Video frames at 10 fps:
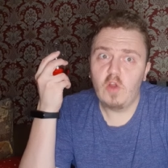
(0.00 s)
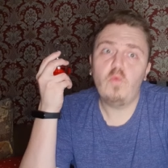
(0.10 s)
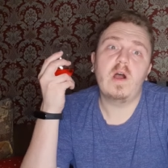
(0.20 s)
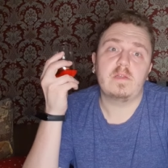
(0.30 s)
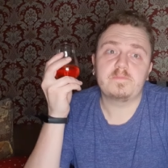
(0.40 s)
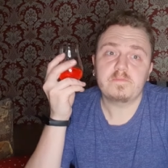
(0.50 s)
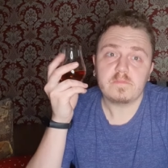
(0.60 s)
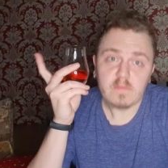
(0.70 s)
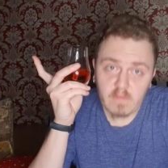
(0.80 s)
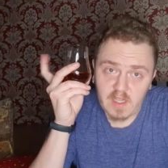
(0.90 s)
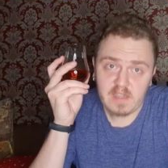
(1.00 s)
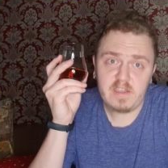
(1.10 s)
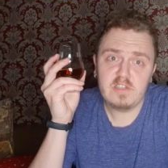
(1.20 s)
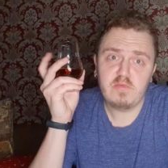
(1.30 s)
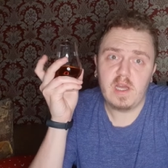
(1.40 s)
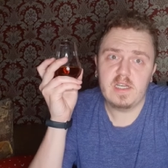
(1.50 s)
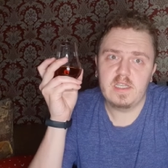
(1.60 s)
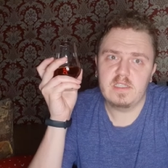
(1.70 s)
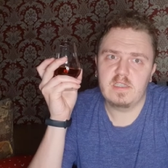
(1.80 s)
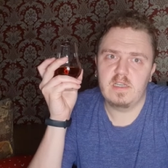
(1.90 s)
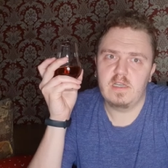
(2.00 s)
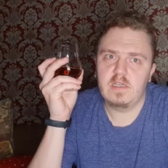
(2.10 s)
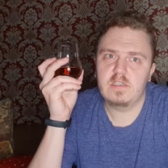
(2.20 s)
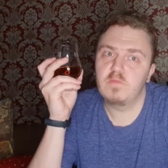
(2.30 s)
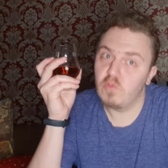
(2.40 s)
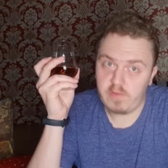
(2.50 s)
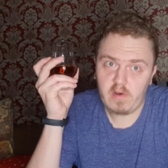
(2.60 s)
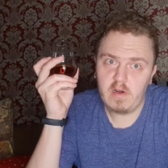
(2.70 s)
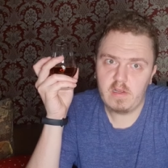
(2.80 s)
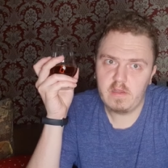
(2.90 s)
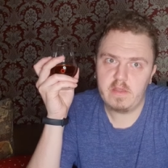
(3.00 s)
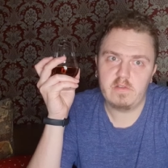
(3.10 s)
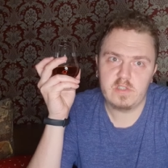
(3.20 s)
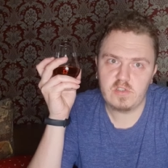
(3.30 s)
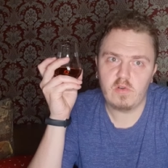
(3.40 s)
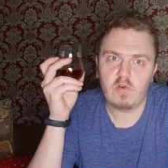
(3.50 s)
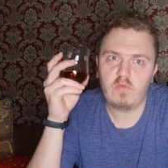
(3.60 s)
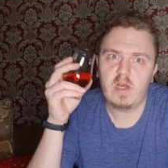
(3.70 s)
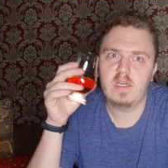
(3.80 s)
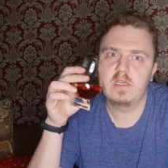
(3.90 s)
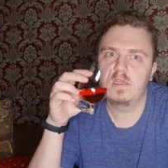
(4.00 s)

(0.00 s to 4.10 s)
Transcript: Well, this one is uh, smoother, though stronger one.